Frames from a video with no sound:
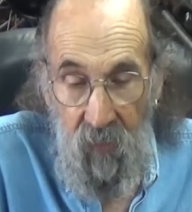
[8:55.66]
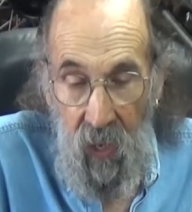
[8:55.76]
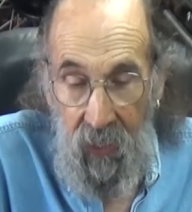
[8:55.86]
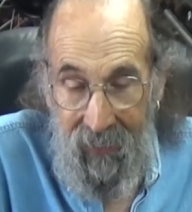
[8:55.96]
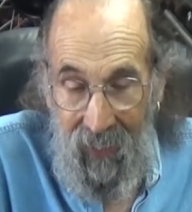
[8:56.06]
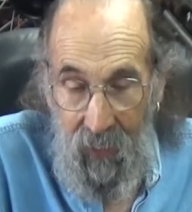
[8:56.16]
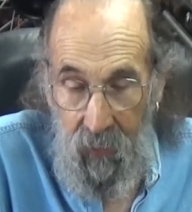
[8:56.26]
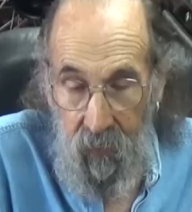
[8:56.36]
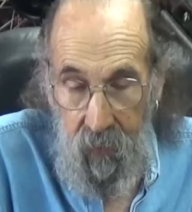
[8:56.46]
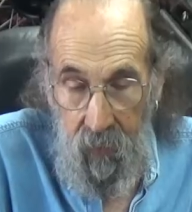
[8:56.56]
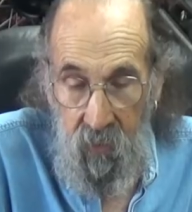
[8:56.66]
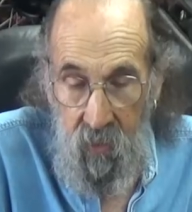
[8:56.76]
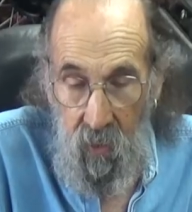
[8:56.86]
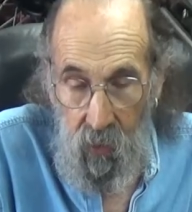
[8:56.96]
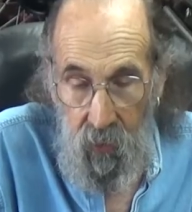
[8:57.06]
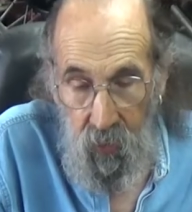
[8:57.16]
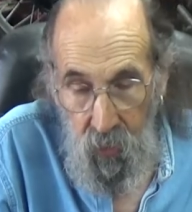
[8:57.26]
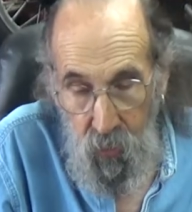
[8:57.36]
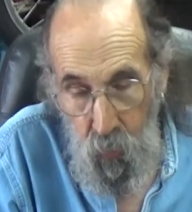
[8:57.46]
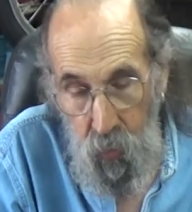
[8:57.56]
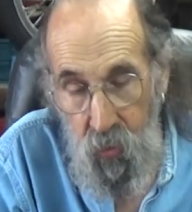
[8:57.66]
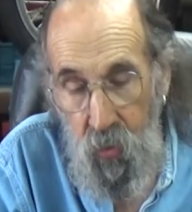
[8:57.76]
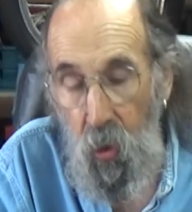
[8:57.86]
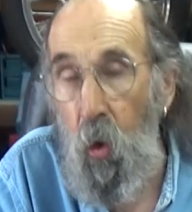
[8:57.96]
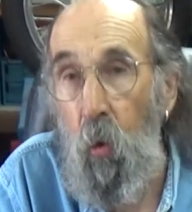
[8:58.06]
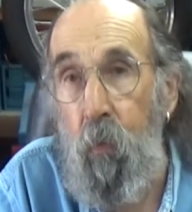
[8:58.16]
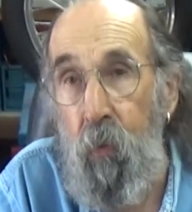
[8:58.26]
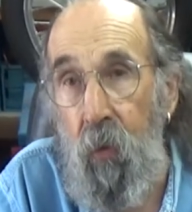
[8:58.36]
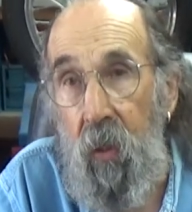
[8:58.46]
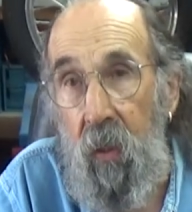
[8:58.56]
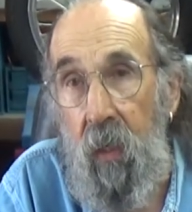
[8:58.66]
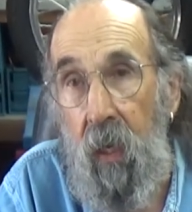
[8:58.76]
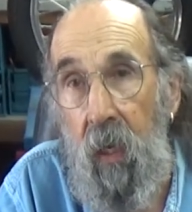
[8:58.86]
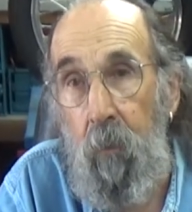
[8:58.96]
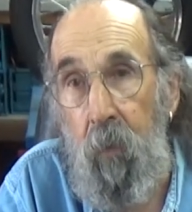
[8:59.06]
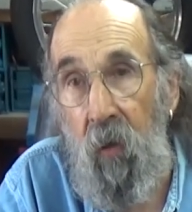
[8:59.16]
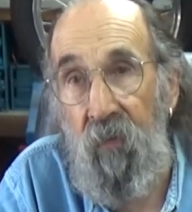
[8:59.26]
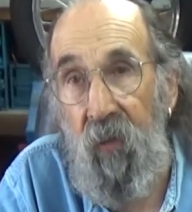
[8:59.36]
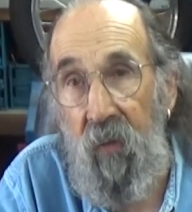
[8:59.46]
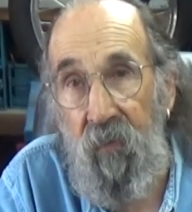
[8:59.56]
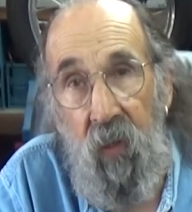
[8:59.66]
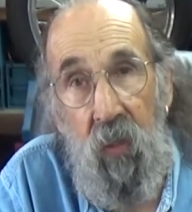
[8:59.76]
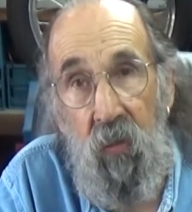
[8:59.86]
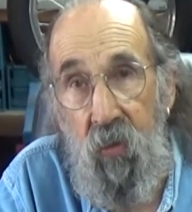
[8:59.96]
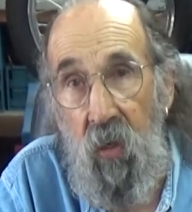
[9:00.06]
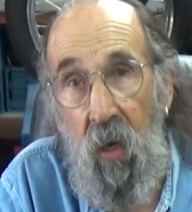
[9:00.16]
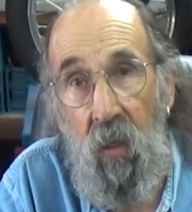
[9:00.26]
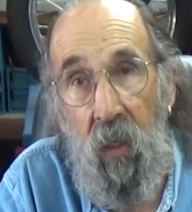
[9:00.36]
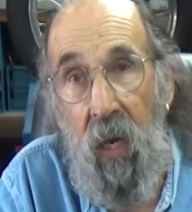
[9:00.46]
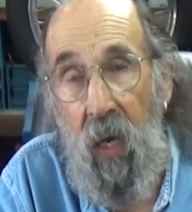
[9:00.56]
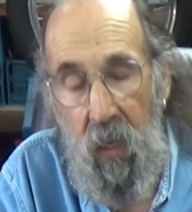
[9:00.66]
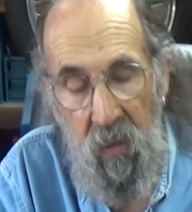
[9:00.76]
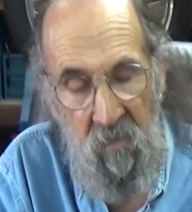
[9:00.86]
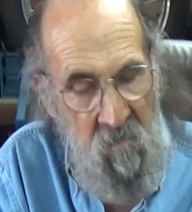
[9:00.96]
Again, the cylinders were so pretty. They had perfect fins and all that.